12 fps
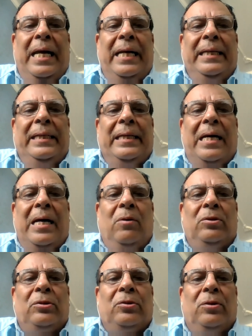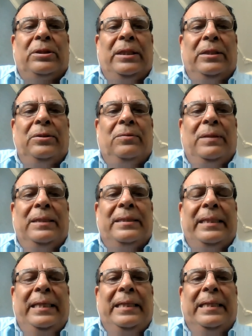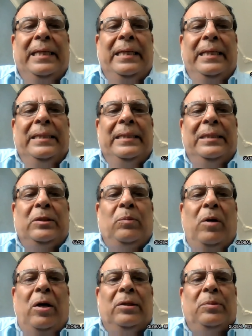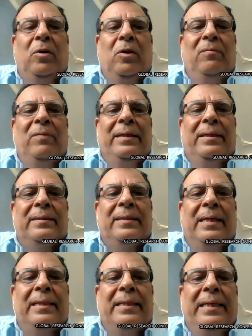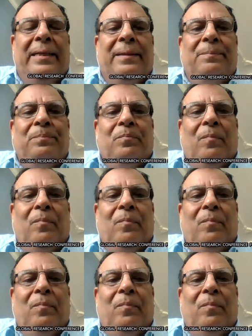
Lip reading: And in outsourcing, you will see the small vendors are there.